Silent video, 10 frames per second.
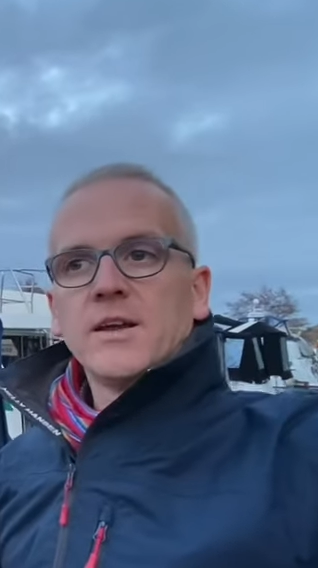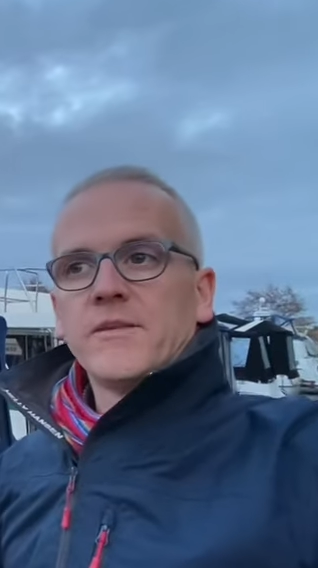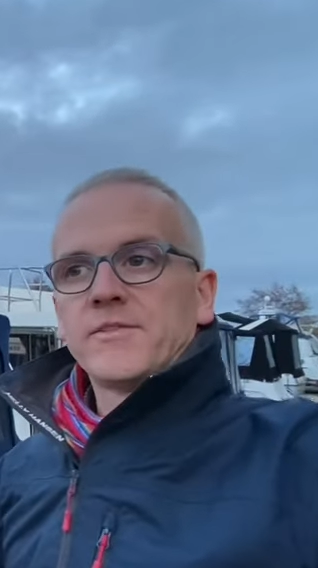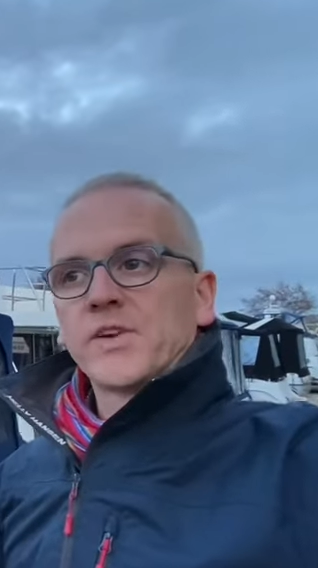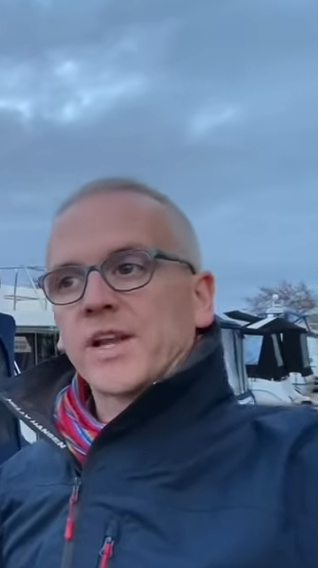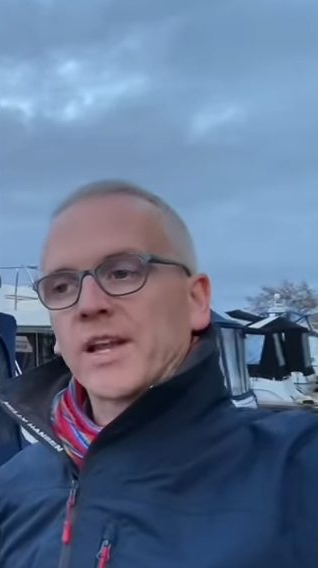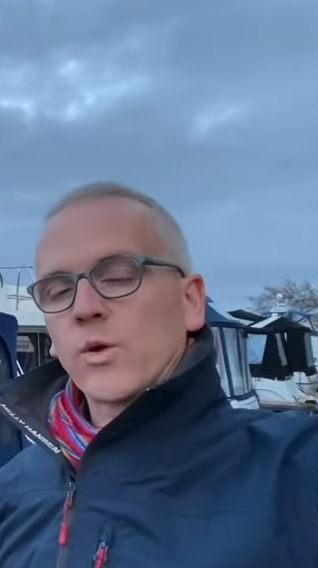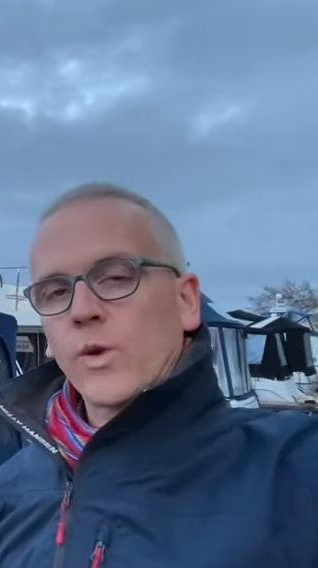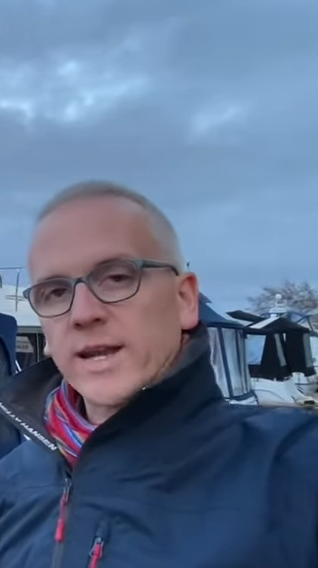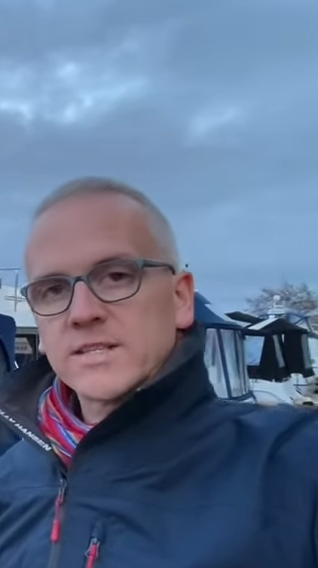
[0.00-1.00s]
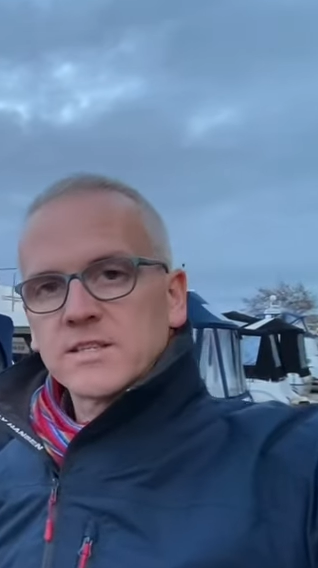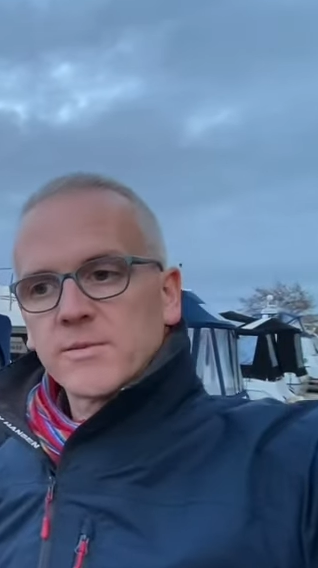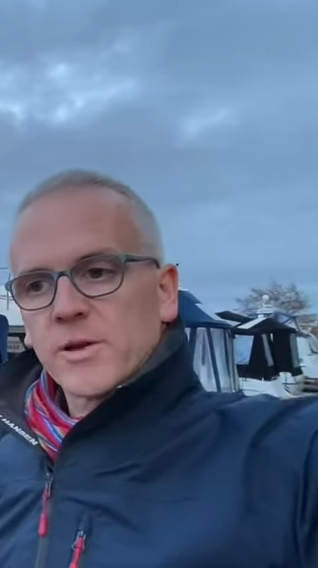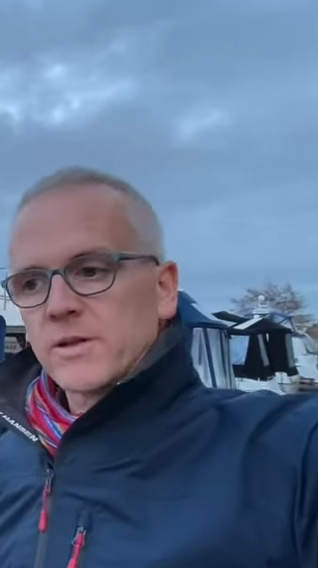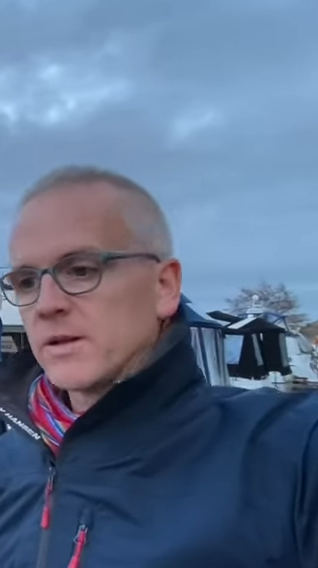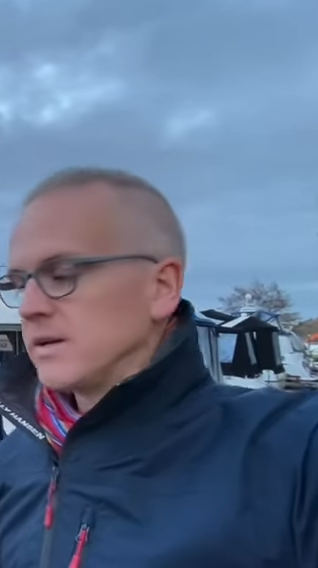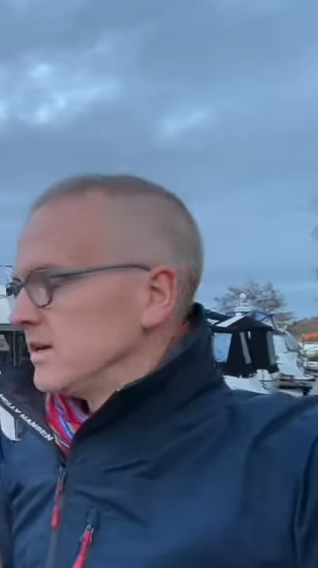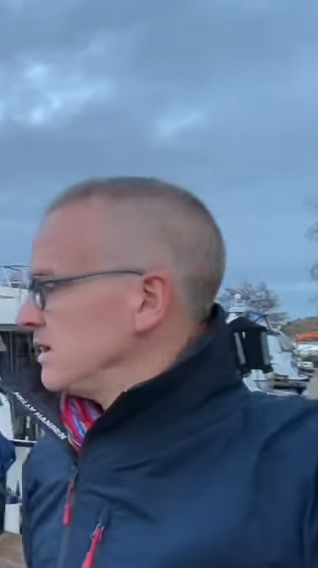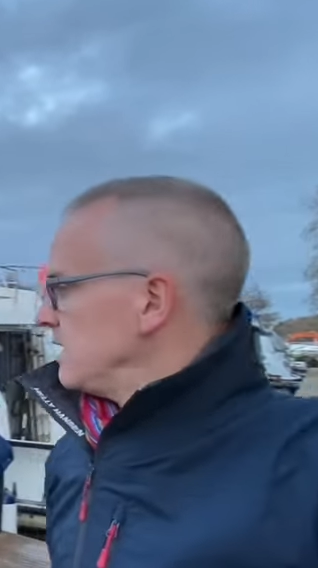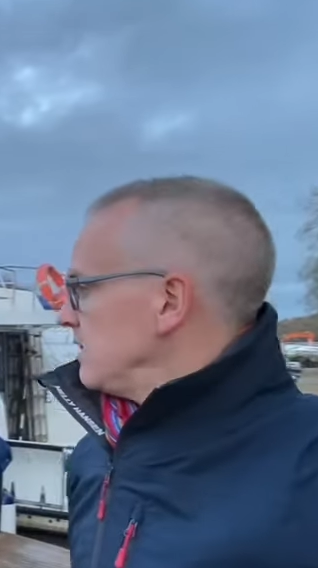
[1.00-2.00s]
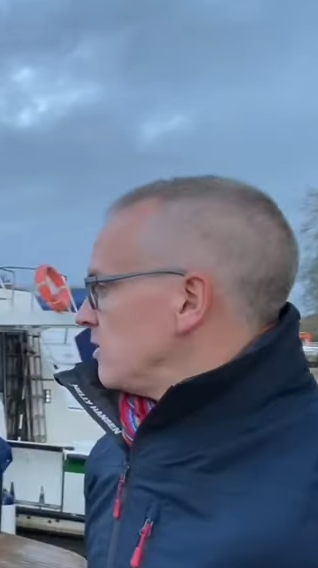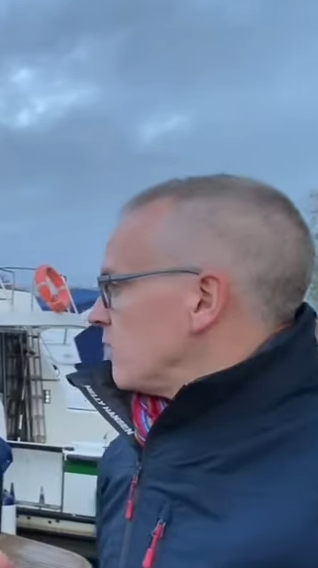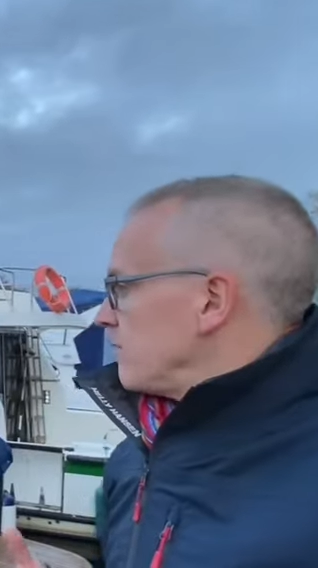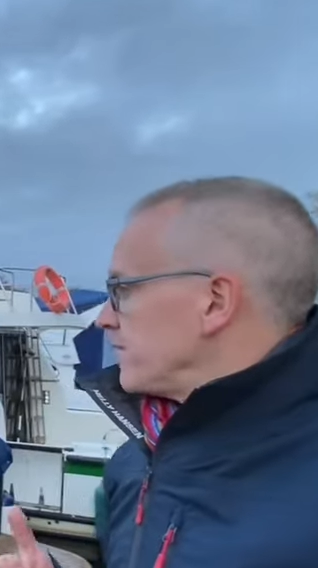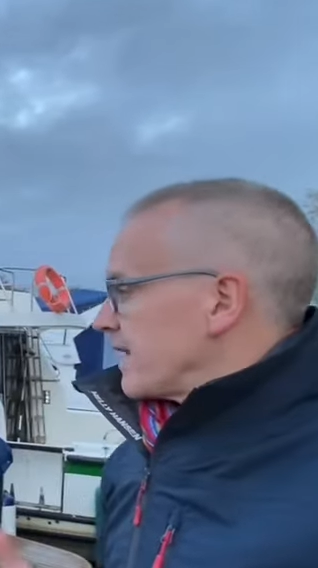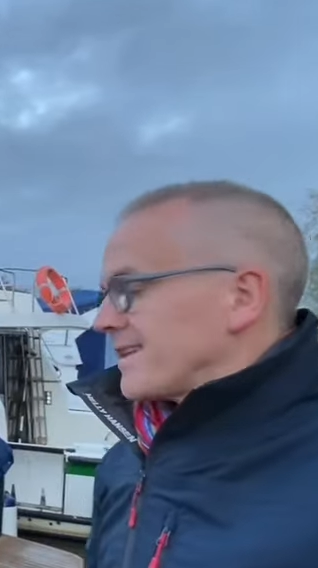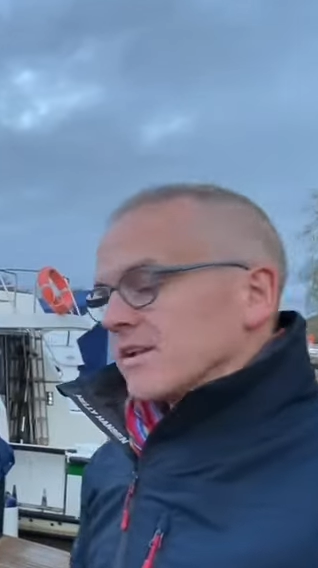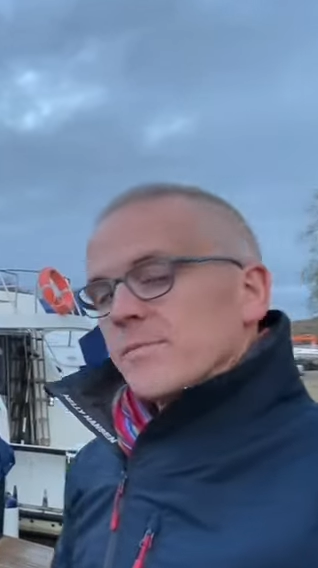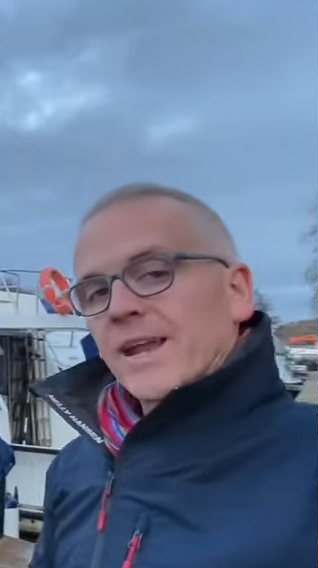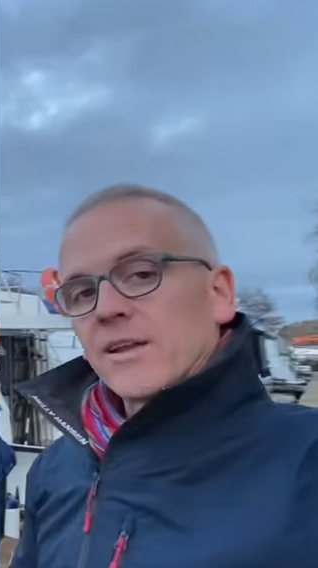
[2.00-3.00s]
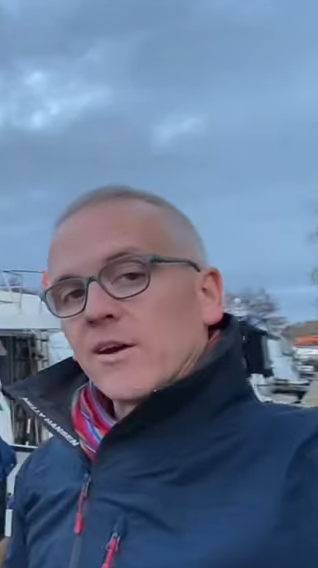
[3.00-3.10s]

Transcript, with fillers: if you've got any questions about it, or if you'd like to make an